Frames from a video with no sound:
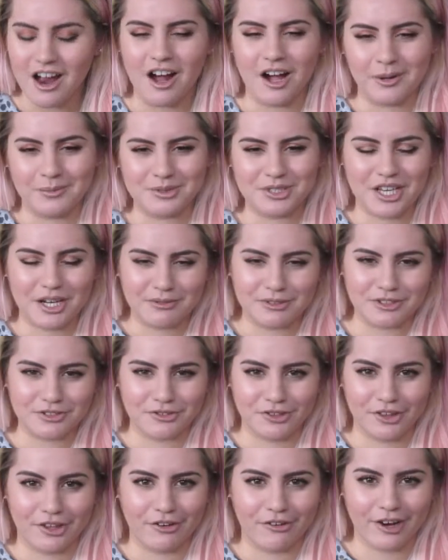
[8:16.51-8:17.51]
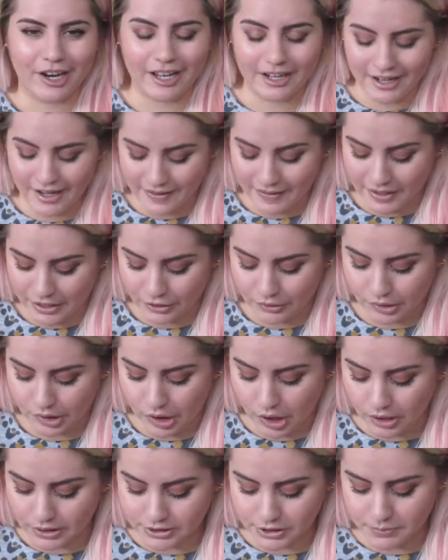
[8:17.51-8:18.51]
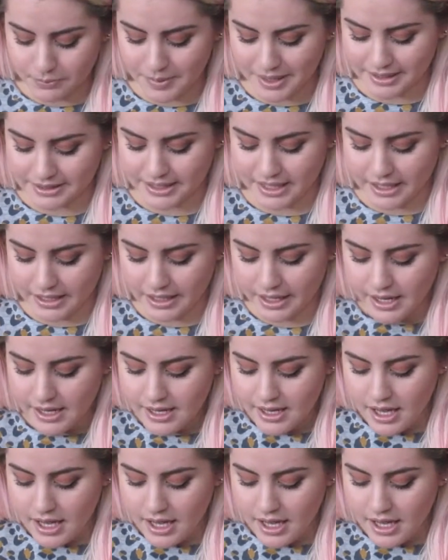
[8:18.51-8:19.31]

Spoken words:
So that one's really great. And then you can also mix in